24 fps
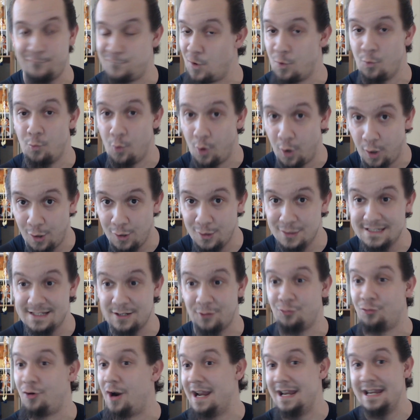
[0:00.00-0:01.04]
for
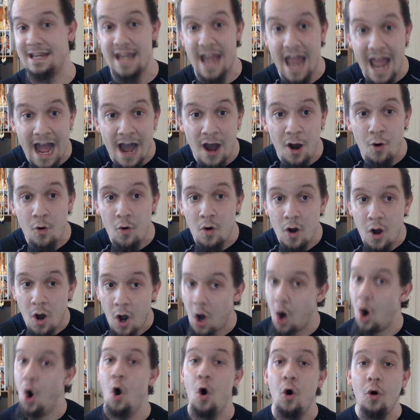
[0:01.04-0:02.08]
words right now.
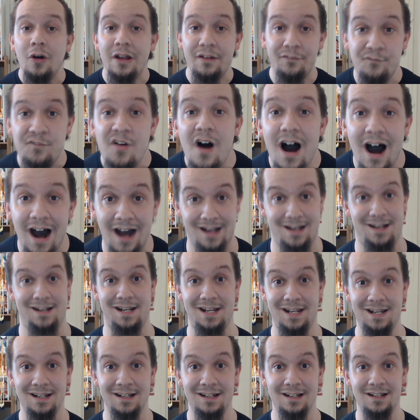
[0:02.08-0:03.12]
Holy fuck!
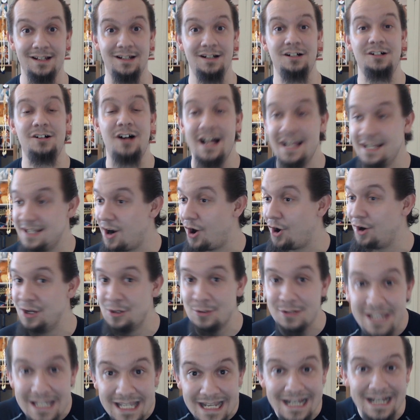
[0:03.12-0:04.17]
Like, are
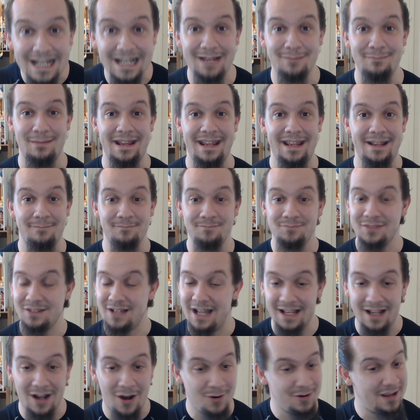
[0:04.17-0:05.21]
you kidding me?
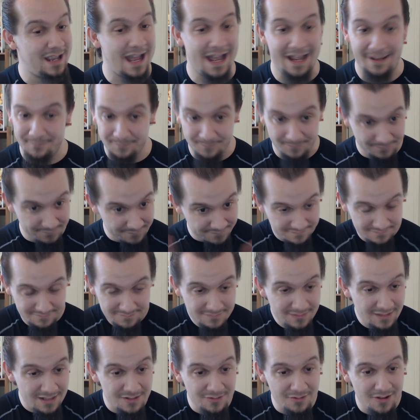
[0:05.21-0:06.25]
Like, okay.
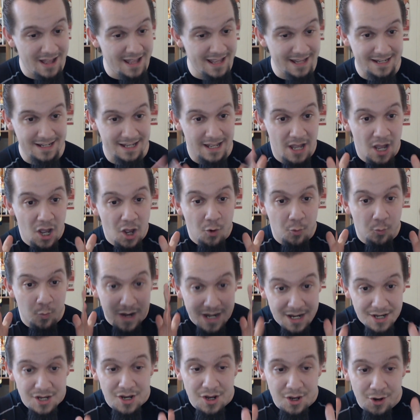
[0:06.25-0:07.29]
Like,
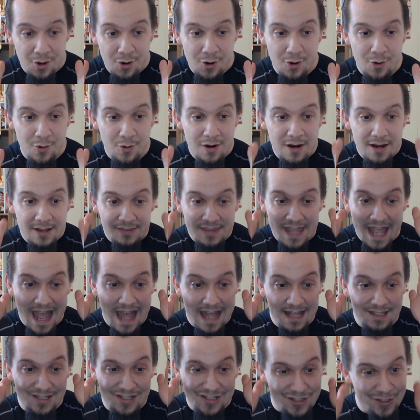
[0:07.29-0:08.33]
we knew
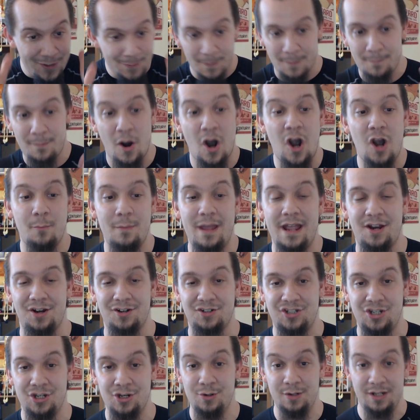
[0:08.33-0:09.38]
that Super Mario
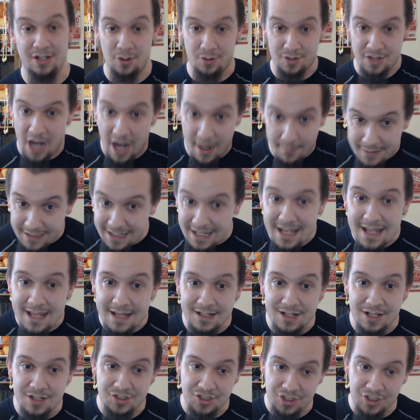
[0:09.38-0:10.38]
Maker 2, you know, coming in